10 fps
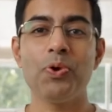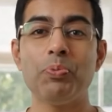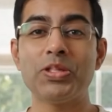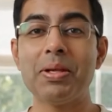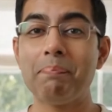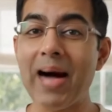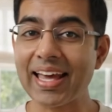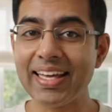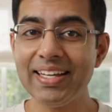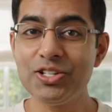we put them
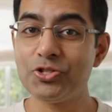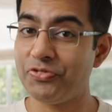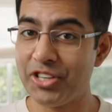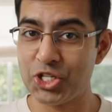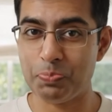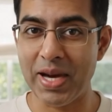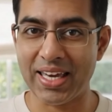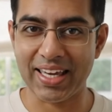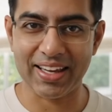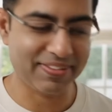back in to finish
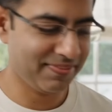baking.